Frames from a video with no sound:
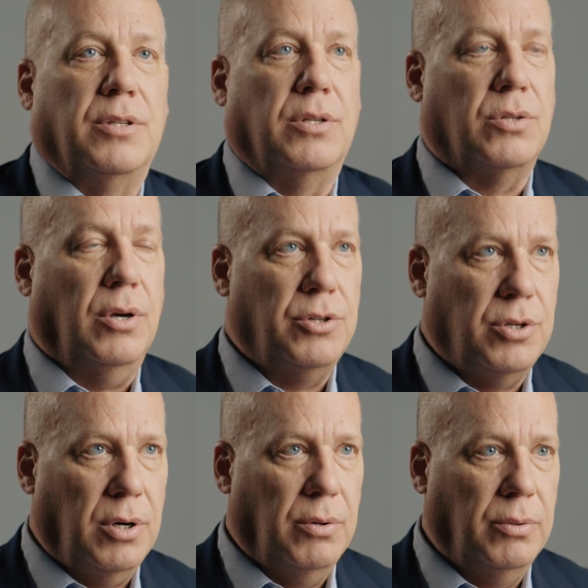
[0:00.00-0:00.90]
I said,
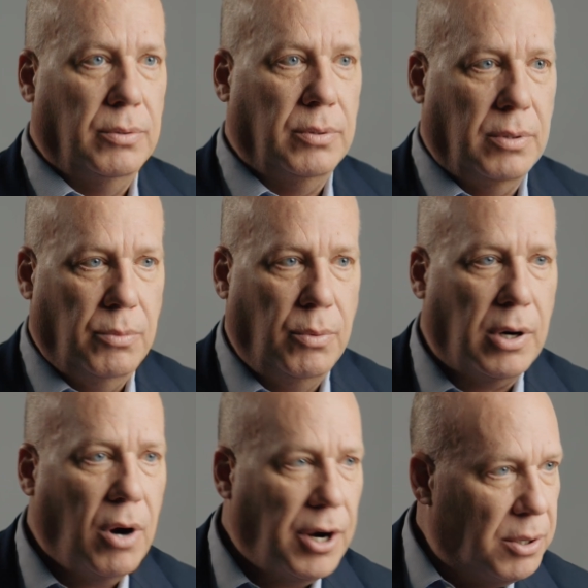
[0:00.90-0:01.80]
Sarge,
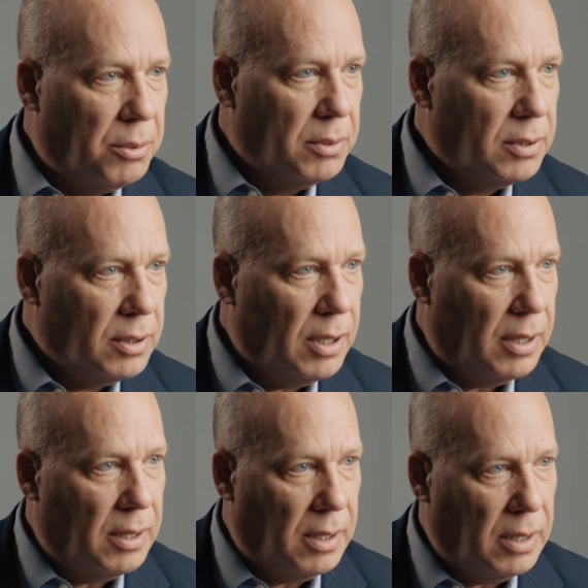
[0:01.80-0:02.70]
where are you?
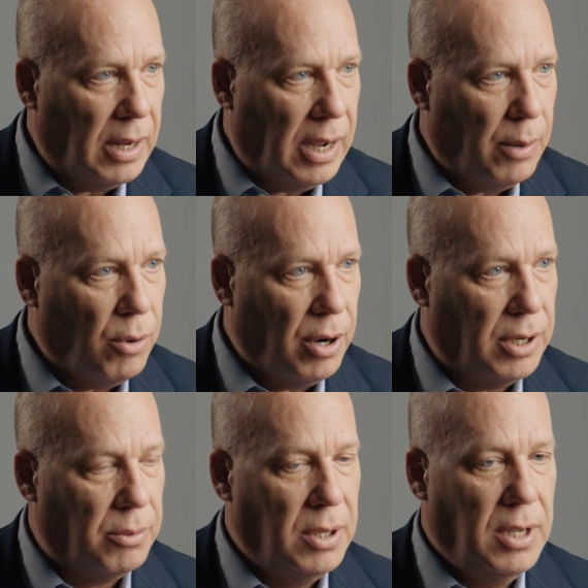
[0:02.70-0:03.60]
And how
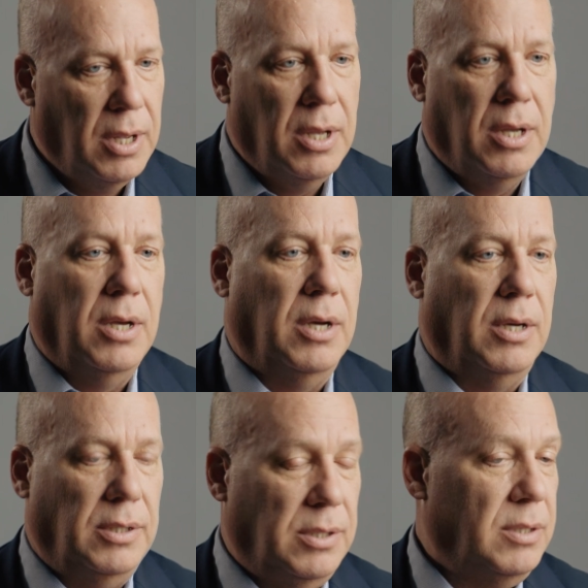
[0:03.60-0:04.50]
are you?
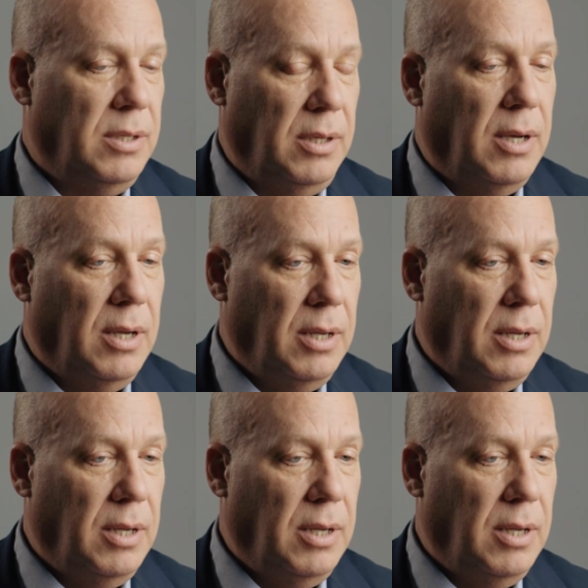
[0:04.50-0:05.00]
He says,